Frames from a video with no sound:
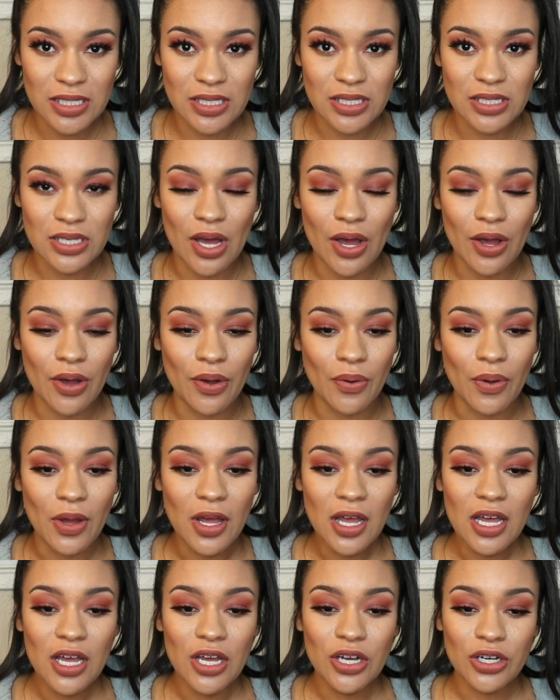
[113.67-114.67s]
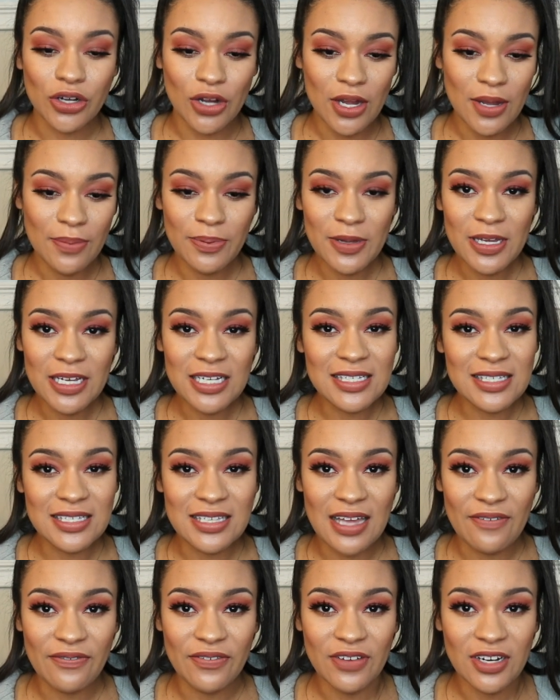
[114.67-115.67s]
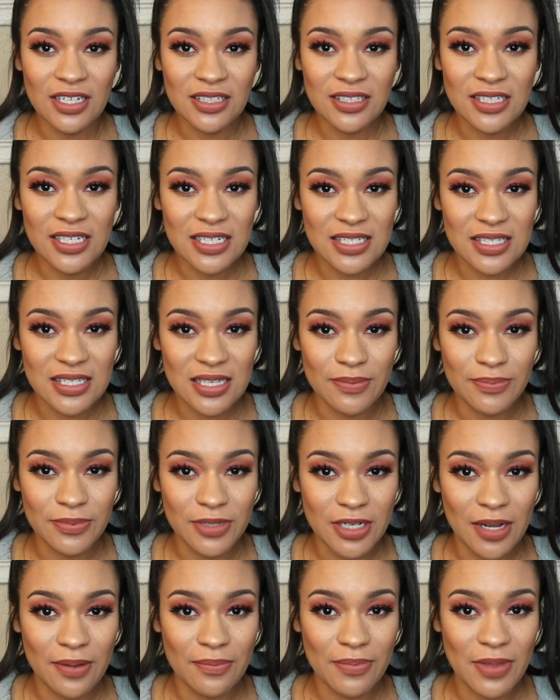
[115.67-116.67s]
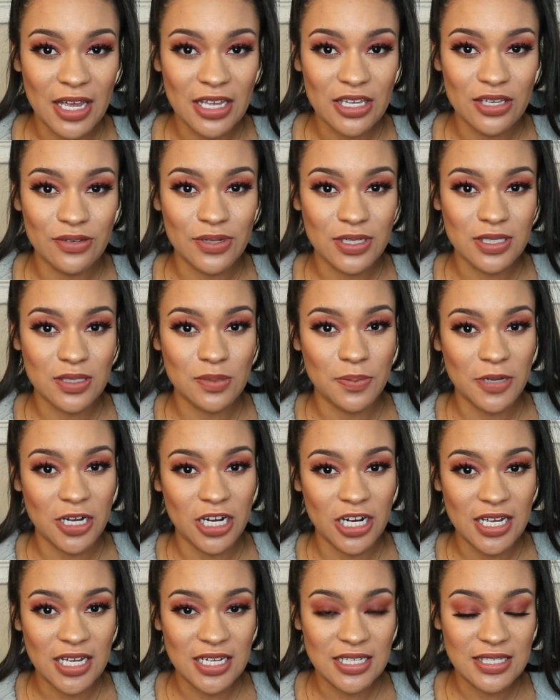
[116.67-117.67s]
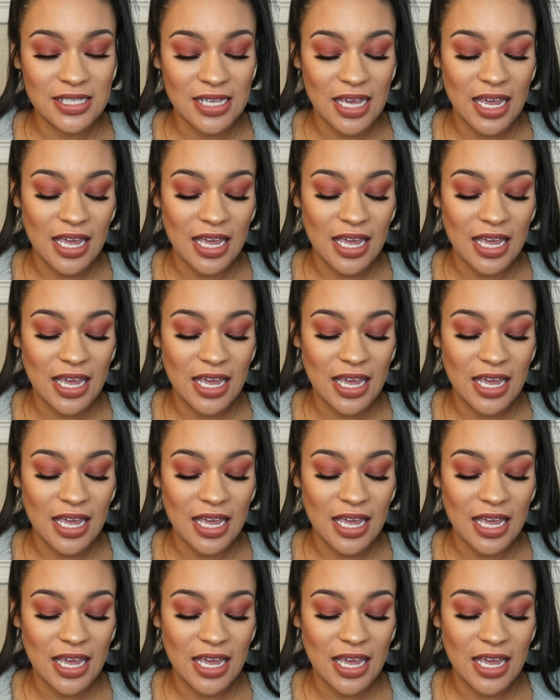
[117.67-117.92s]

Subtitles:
So cramping is definitely a symptom that you experience,